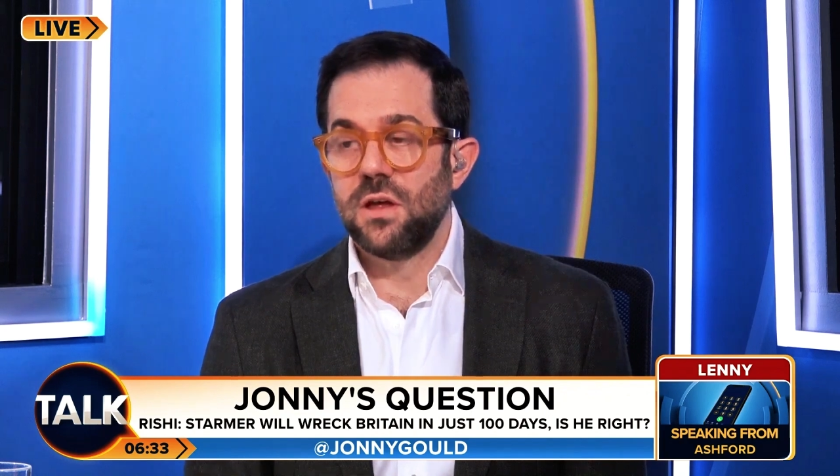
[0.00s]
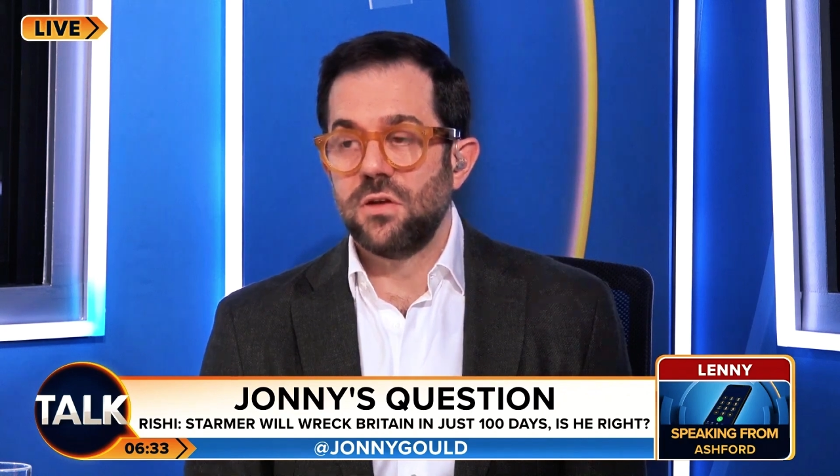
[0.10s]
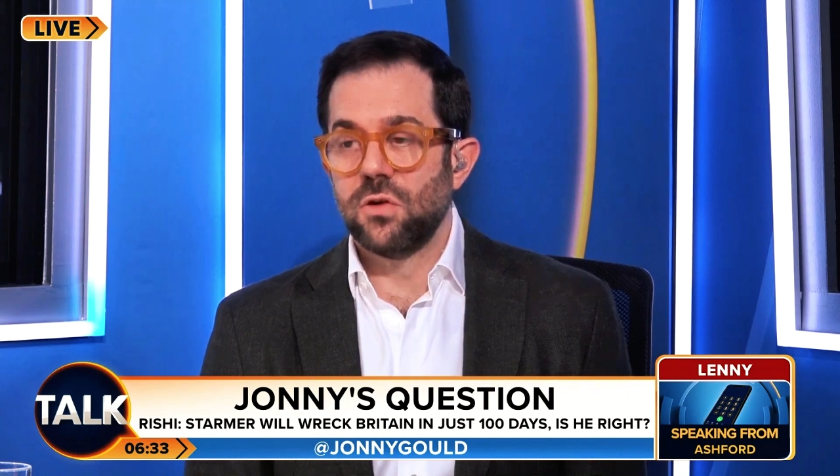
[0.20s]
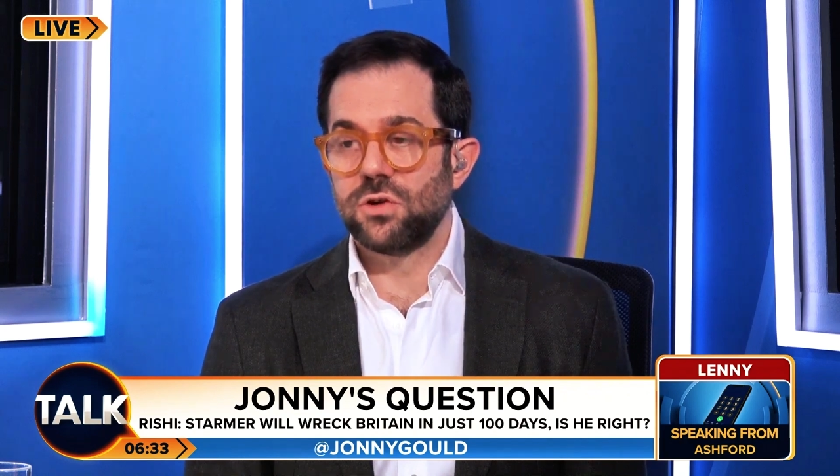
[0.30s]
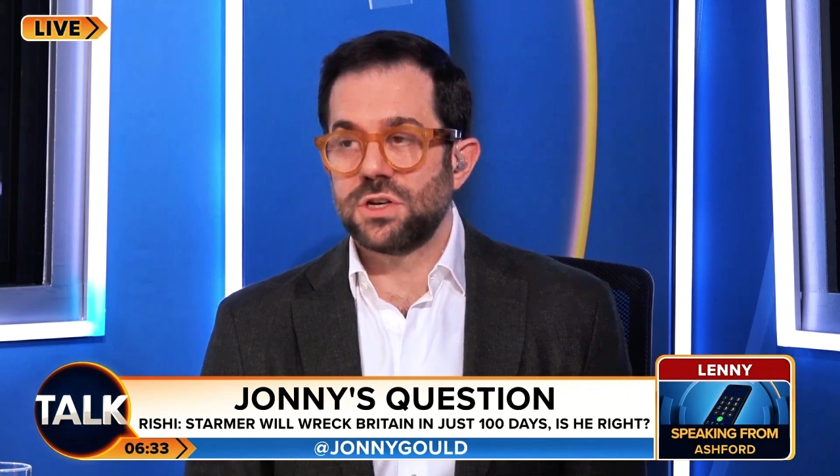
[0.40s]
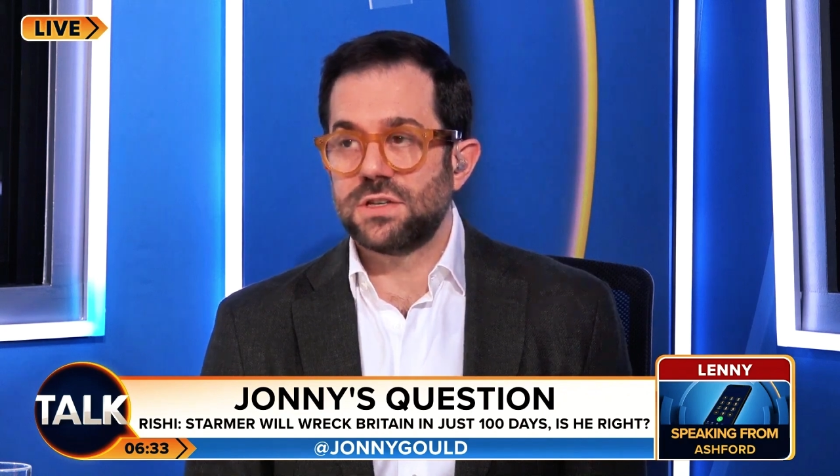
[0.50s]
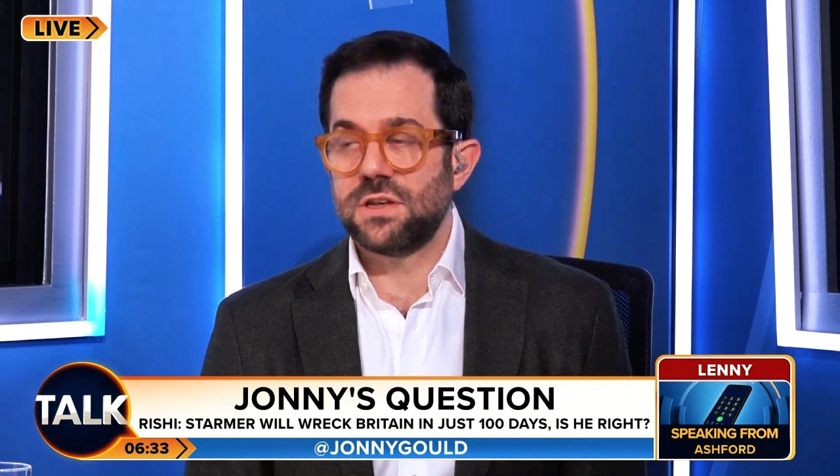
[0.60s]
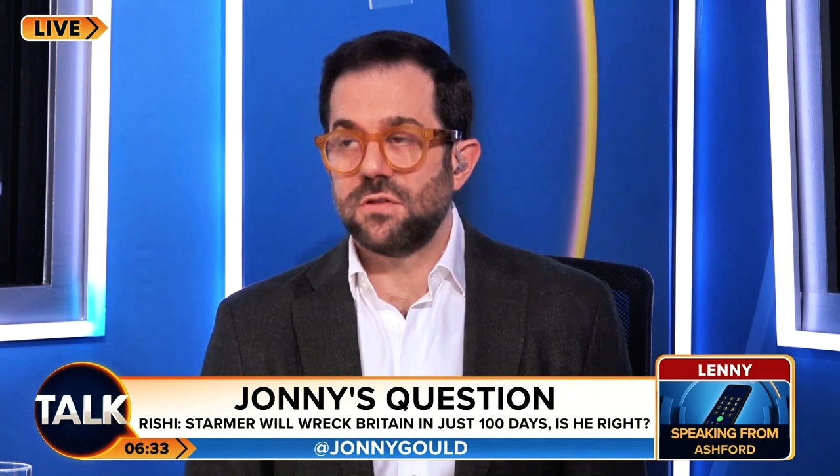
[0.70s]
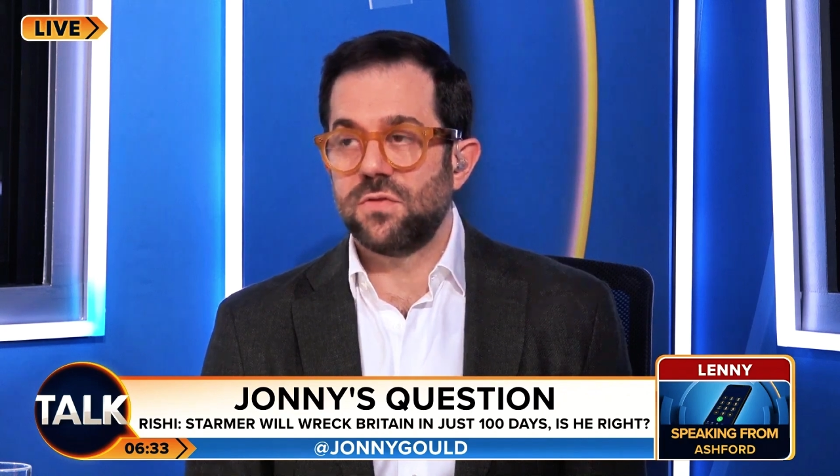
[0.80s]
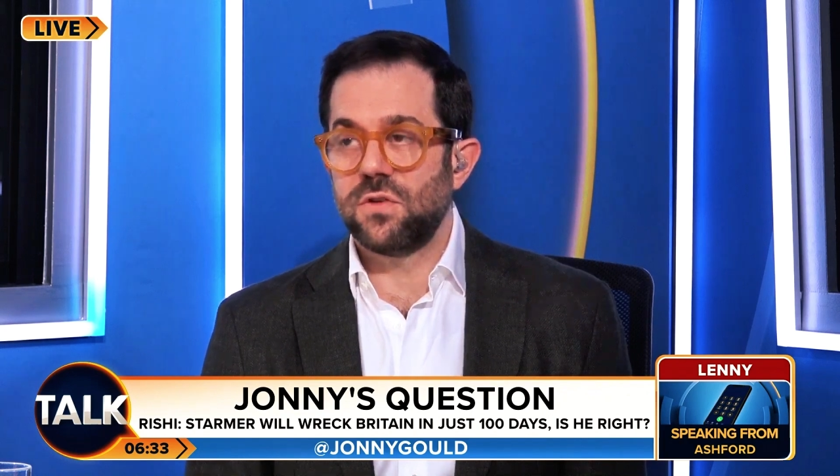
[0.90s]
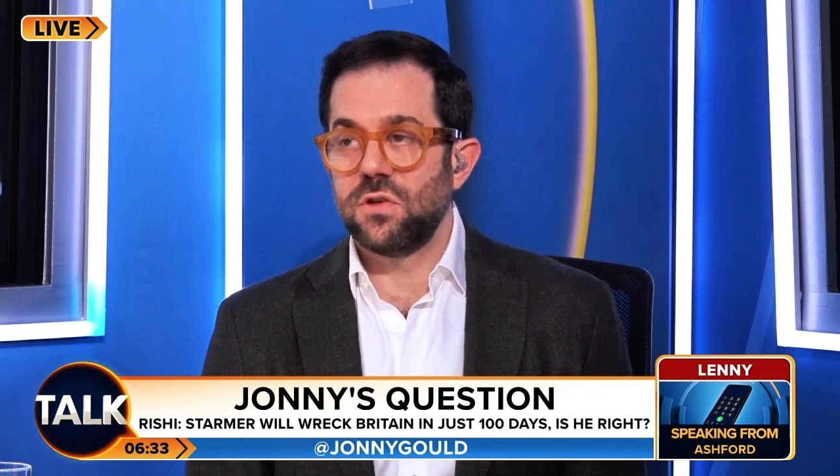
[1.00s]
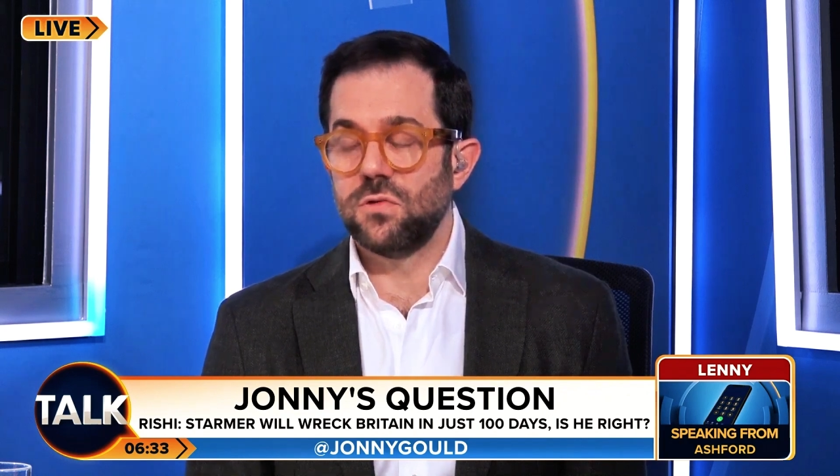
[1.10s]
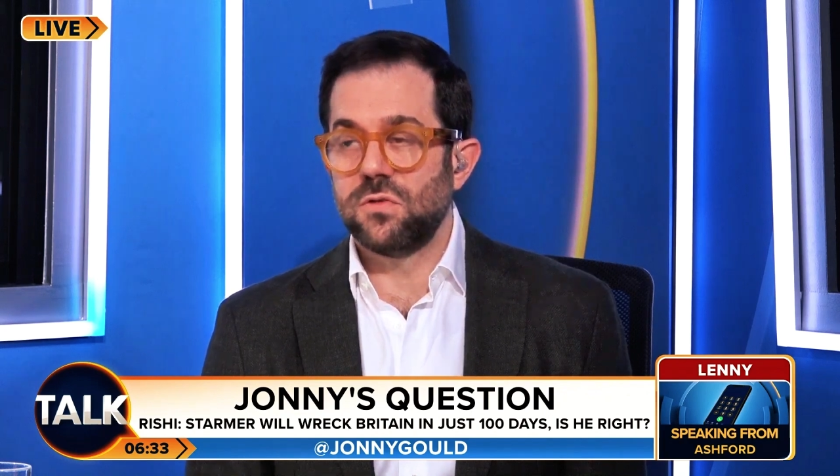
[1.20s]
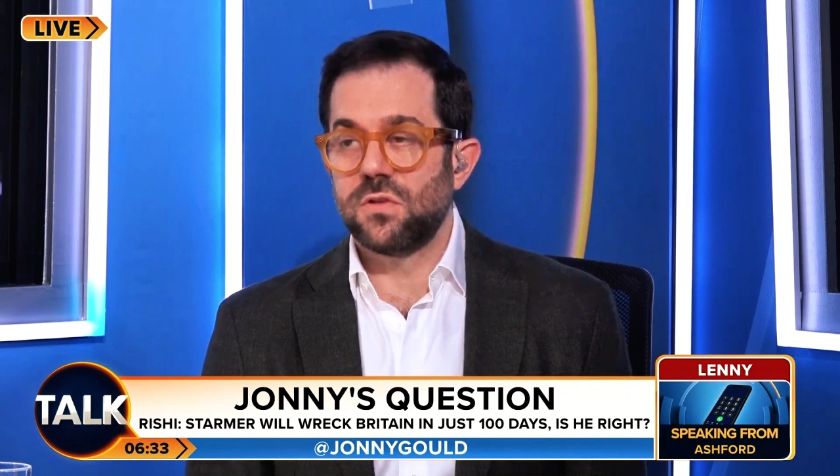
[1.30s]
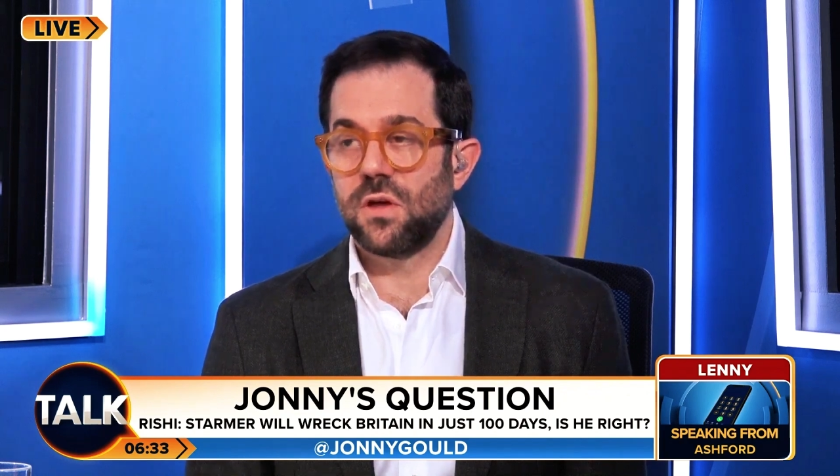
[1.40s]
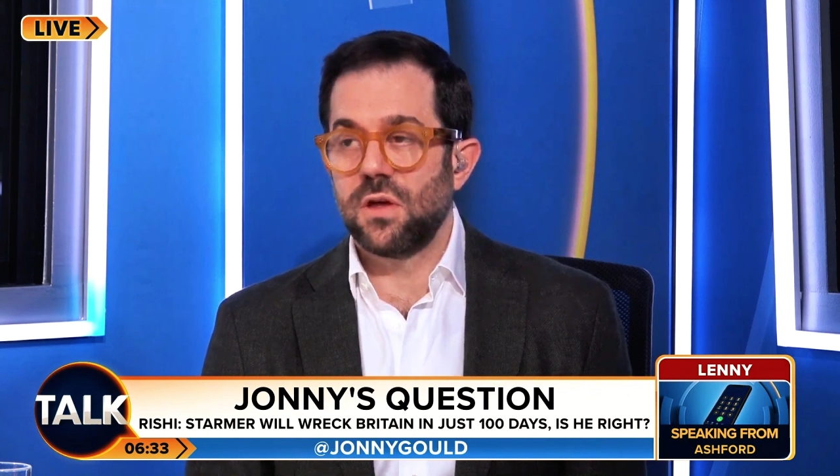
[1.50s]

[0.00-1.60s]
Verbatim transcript: not just his views